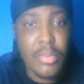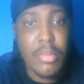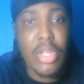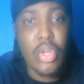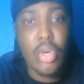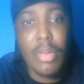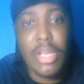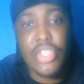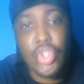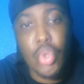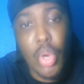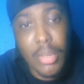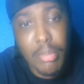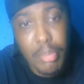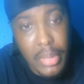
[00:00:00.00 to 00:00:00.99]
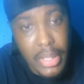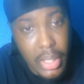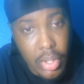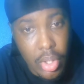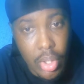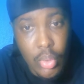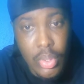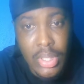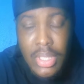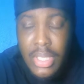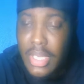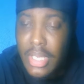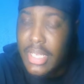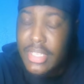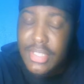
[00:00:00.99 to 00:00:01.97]
to become a squad player now
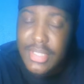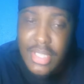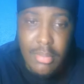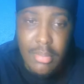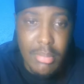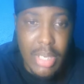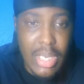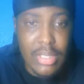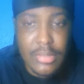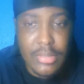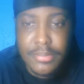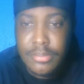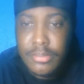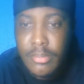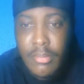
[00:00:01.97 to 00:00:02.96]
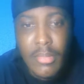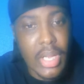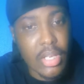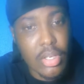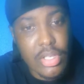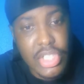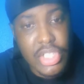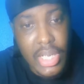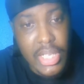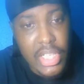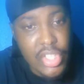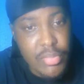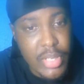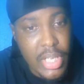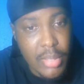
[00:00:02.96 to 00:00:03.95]
and sit back and go
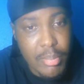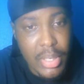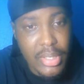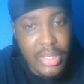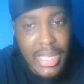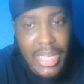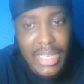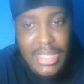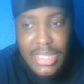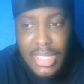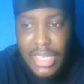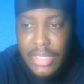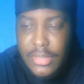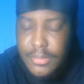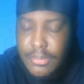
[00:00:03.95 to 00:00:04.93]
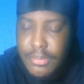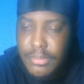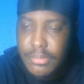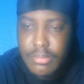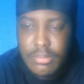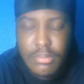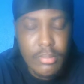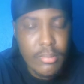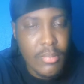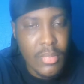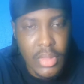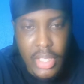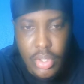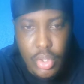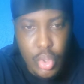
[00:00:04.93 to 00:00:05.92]
challenge Bailey on the right side,
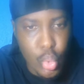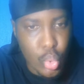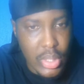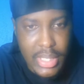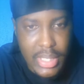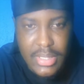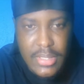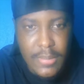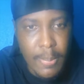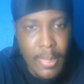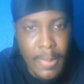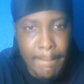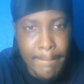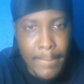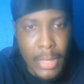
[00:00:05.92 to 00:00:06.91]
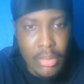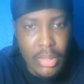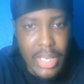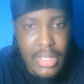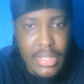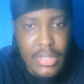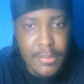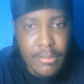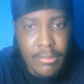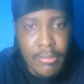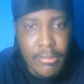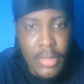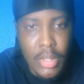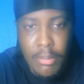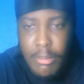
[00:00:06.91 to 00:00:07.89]
then do that. Right?
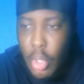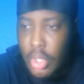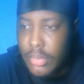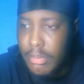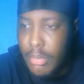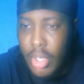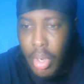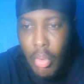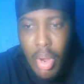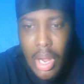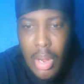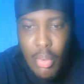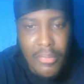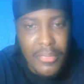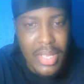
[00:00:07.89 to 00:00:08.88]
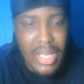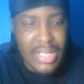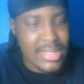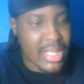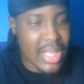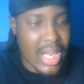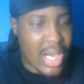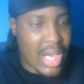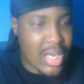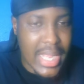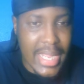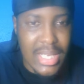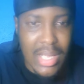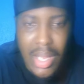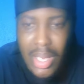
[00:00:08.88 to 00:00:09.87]
But we don't want our fear say, all
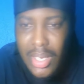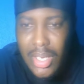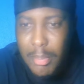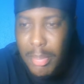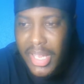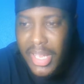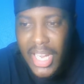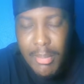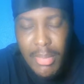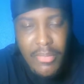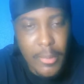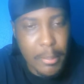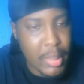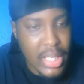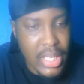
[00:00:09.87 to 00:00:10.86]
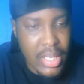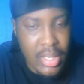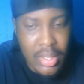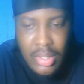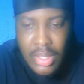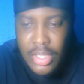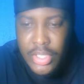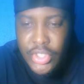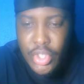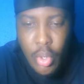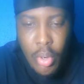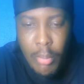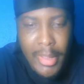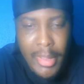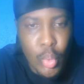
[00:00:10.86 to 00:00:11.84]
right, all of the players them have to play.
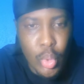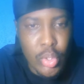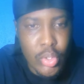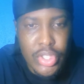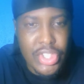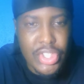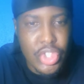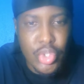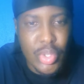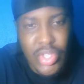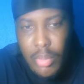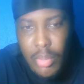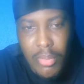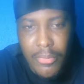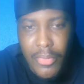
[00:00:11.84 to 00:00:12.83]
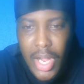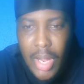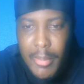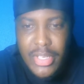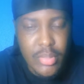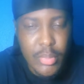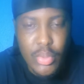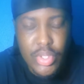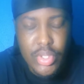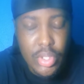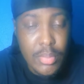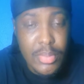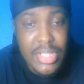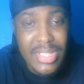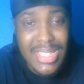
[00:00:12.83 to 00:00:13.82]
So make we switch up the formation, go switch
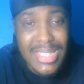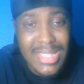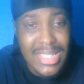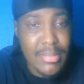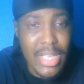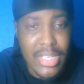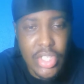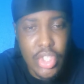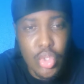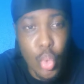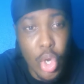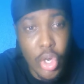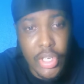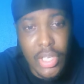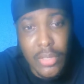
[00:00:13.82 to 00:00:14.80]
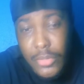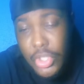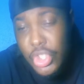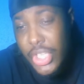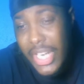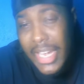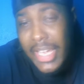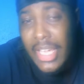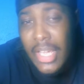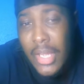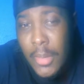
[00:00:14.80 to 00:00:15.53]
up the system that is working to try